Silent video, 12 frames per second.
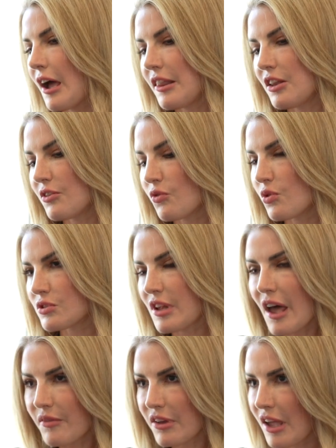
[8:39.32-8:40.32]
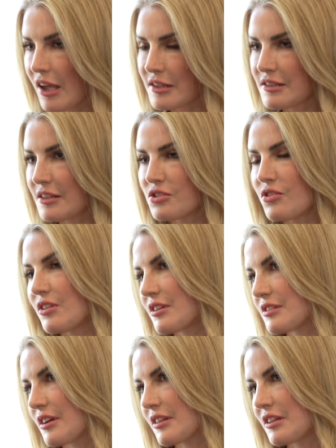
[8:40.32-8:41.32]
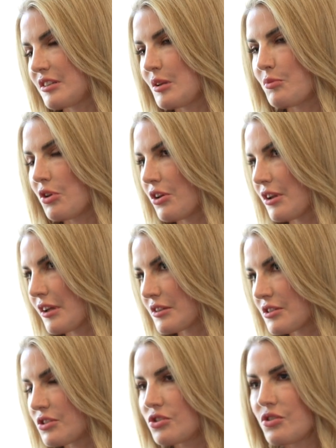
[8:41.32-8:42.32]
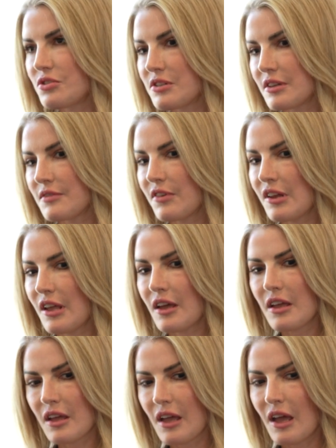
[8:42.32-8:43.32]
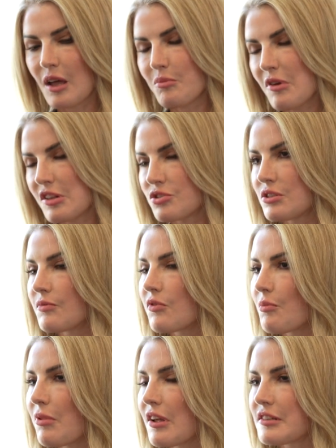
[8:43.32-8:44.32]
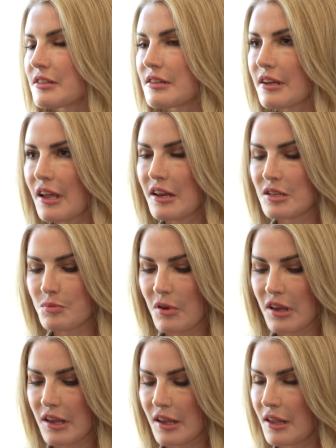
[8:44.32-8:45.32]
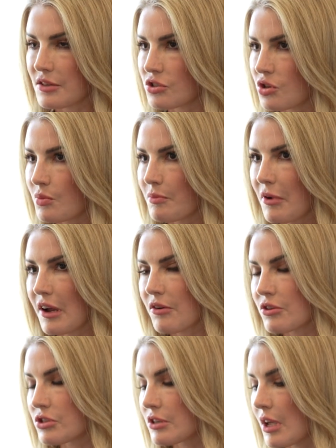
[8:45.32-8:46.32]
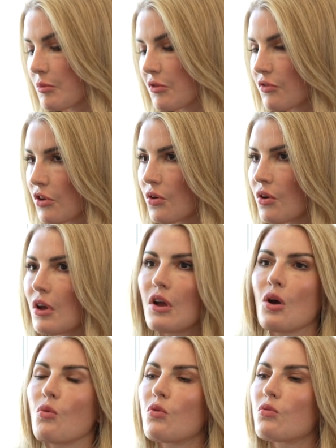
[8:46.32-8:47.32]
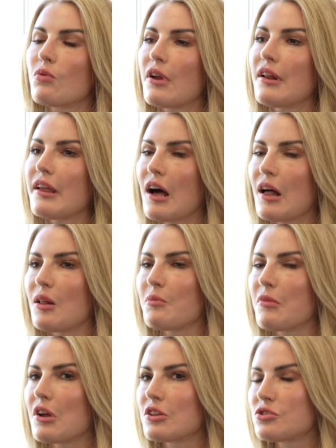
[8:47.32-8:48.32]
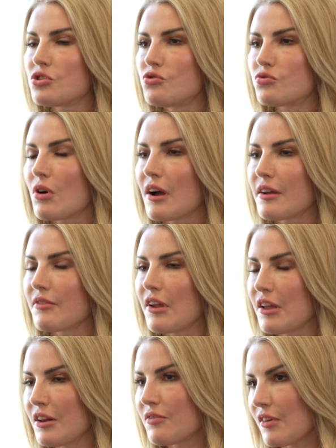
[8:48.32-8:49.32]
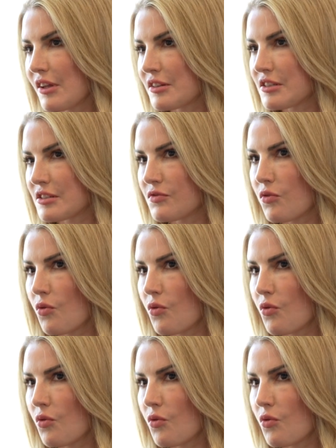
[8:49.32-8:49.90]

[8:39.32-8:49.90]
and then, of course, having access to things like the Deep Learning Institute at NVIDIA and mentorship from places like HPE and Supermicro, to name a few, will really help to drive innovators